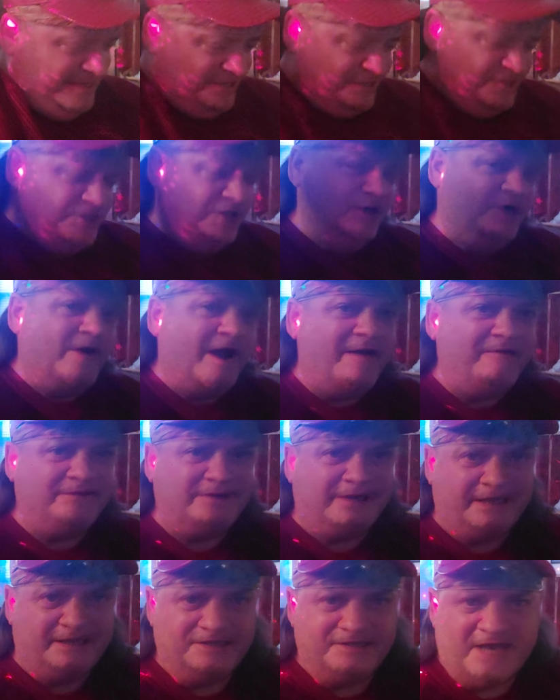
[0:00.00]

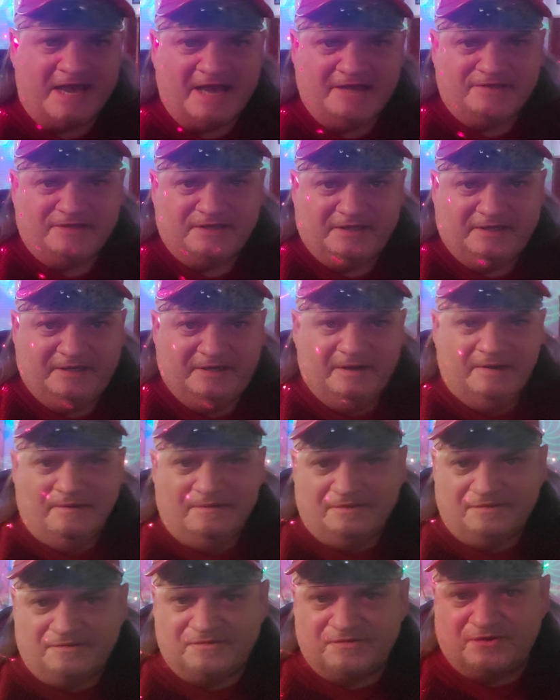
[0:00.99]
geographically attaching, you know,
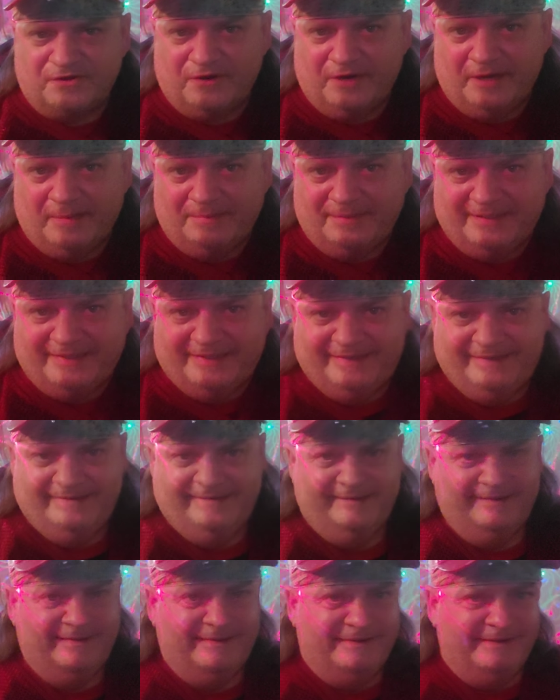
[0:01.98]
the script
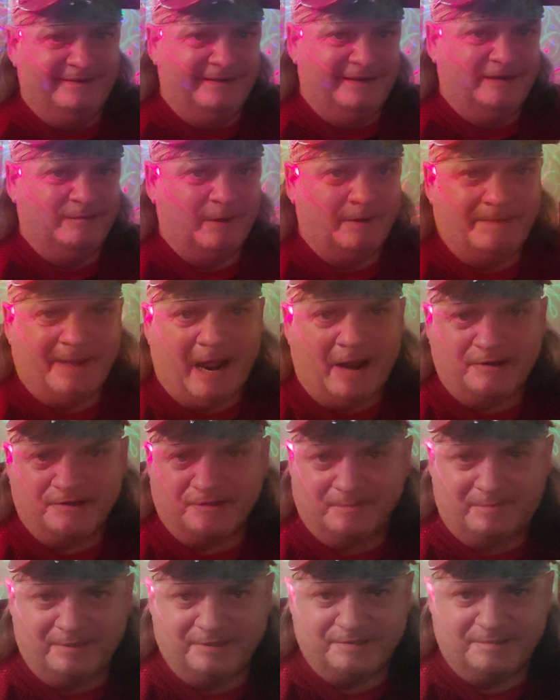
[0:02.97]
of what
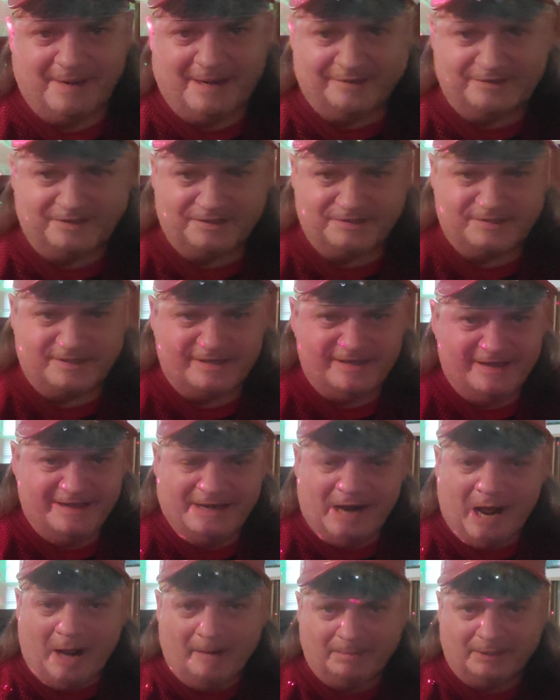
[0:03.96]
powers and principalities
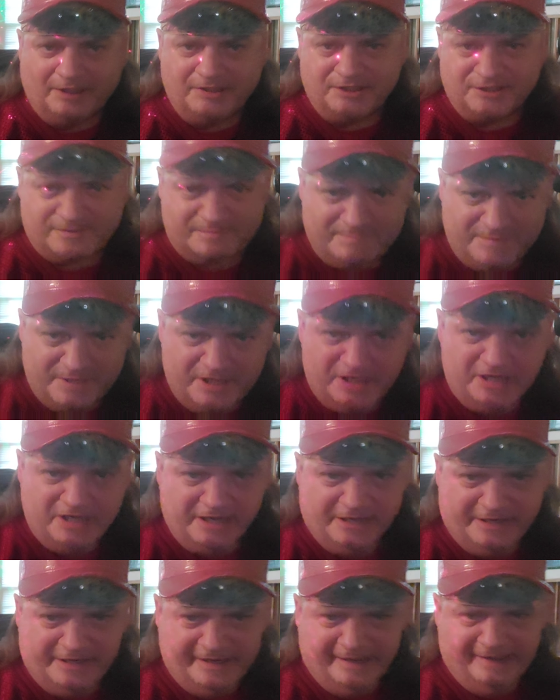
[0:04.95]
in high places
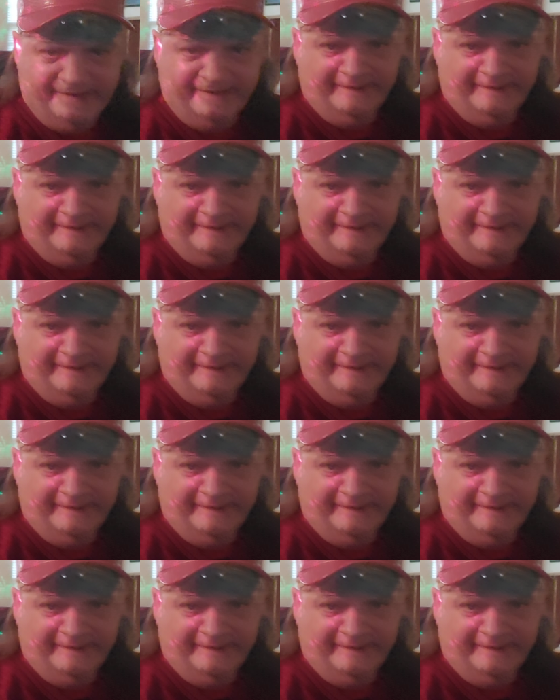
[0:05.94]
mean.